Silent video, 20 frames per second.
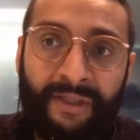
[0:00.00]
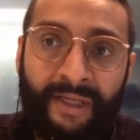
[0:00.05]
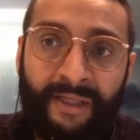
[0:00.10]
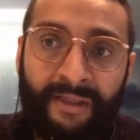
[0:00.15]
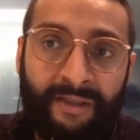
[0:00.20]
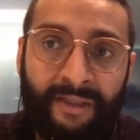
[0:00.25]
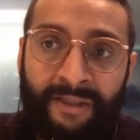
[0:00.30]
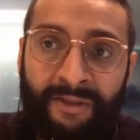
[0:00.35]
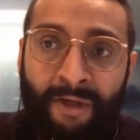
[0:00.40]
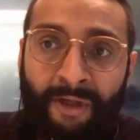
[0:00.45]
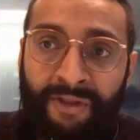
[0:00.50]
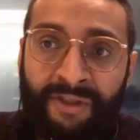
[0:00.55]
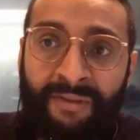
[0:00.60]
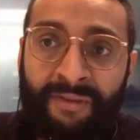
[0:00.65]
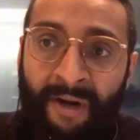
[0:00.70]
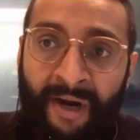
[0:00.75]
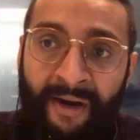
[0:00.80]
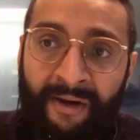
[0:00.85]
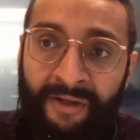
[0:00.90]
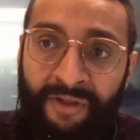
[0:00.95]
It's not
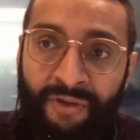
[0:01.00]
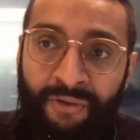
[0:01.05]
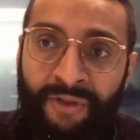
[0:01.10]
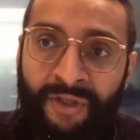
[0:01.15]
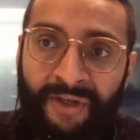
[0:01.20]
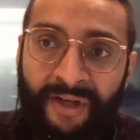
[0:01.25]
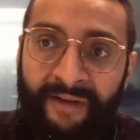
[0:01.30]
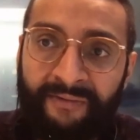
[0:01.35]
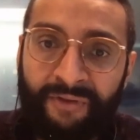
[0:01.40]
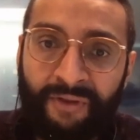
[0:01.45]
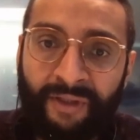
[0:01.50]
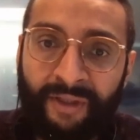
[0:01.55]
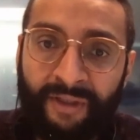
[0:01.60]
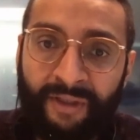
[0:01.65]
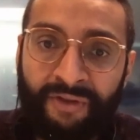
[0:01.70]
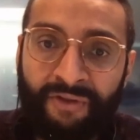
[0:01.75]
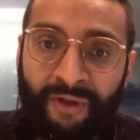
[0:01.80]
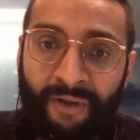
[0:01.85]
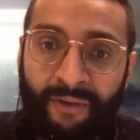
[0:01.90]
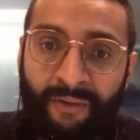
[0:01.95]
just about hiring junior devs. You're
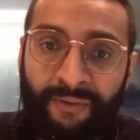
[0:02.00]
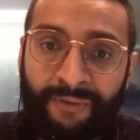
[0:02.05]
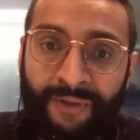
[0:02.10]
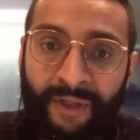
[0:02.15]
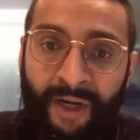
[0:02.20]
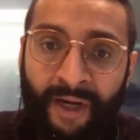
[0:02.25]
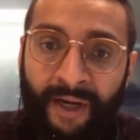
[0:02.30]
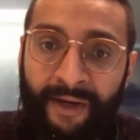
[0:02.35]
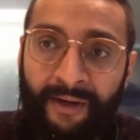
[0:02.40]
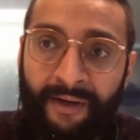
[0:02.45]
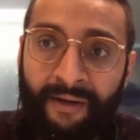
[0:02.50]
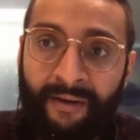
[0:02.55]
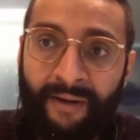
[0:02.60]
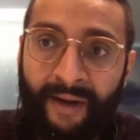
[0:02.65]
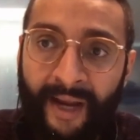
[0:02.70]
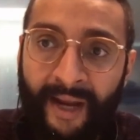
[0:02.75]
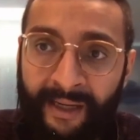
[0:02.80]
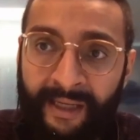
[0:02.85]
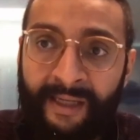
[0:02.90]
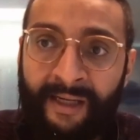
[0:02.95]
going to struggle to
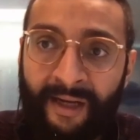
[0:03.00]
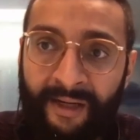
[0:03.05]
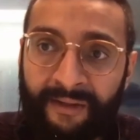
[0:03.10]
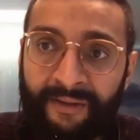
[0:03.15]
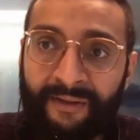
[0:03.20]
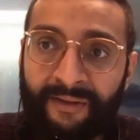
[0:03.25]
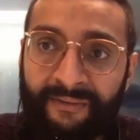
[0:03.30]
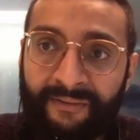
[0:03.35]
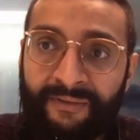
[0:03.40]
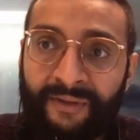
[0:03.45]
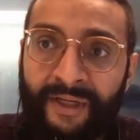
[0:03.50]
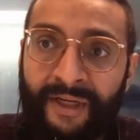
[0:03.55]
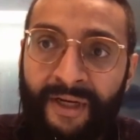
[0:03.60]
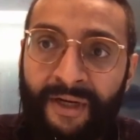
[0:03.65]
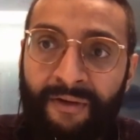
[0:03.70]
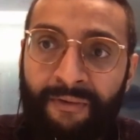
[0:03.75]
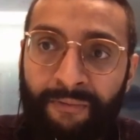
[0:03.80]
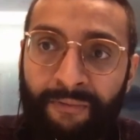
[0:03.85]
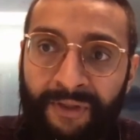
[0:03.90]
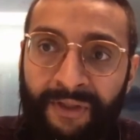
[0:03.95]
hire any kind of
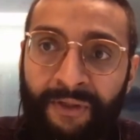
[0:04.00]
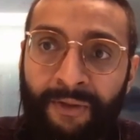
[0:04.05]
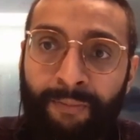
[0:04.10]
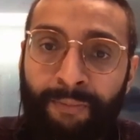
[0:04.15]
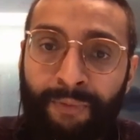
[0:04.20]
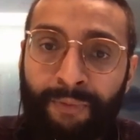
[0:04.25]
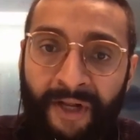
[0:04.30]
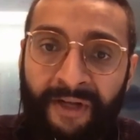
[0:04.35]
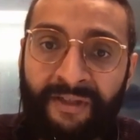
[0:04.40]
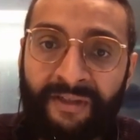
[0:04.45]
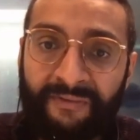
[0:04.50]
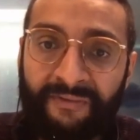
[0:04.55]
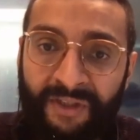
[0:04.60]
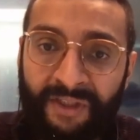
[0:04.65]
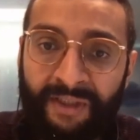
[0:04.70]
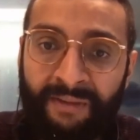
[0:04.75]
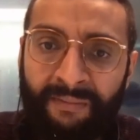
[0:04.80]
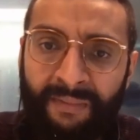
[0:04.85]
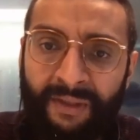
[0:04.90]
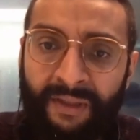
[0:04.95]
real productive
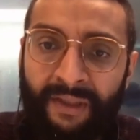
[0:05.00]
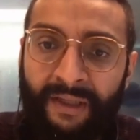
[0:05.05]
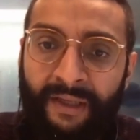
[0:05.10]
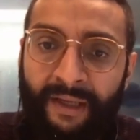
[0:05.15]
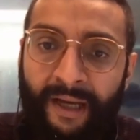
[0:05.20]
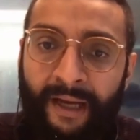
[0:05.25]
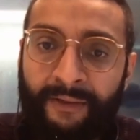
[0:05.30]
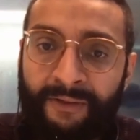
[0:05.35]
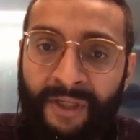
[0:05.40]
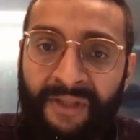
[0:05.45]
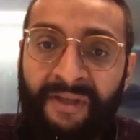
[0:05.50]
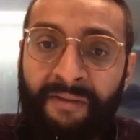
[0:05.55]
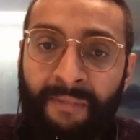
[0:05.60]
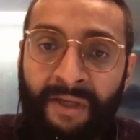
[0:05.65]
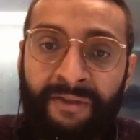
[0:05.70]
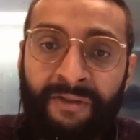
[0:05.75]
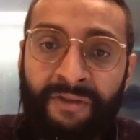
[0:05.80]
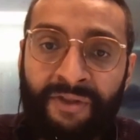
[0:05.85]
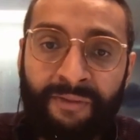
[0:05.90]
team. So I think